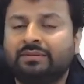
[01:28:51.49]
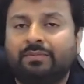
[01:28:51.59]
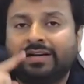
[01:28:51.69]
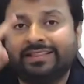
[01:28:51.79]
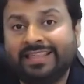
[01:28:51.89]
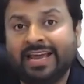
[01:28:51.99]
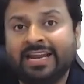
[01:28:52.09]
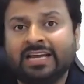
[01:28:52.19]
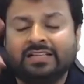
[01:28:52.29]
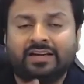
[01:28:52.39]
but
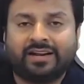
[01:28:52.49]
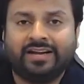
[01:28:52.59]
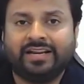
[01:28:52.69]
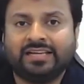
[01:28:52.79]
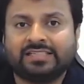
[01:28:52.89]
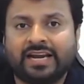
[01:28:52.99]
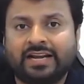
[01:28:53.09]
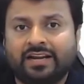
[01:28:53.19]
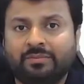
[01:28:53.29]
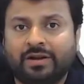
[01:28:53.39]
there the treaty is
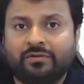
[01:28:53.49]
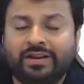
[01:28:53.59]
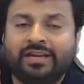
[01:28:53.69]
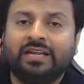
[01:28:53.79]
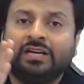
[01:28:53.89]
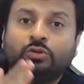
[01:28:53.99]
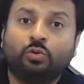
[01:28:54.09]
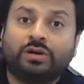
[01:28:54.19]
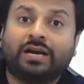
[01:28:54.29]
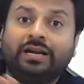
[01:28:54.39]
entered between
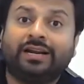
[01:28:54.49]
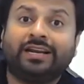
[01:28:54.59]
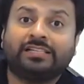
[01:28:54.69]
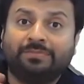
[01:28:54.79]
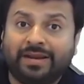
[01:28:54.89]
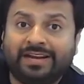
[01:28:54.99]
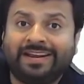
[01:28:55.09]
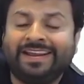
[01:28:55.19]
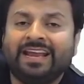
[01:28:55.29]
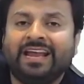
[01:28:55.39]
two countries
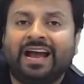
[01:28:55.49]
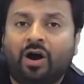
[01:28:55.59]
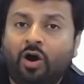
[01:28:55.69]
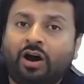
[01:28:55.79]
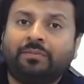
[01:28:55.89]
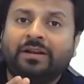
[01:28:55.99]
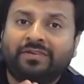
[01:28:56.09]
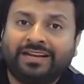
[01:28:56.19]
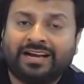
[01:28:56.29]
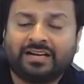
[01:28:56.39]
mainly, or
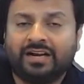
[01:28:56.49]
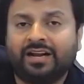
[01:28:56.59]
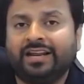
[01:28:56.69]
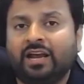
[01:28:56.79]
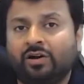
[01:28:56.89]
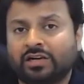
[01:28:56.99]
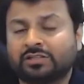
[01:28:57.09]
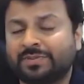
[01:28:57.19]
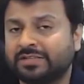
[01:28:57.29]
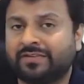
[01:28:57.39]
between a country on a
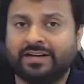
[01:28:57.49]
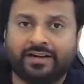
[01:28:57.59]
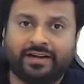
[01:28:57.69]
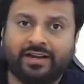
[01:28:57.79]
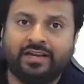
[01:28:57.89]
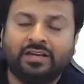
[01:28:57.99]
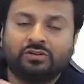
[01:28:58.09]
specified territory.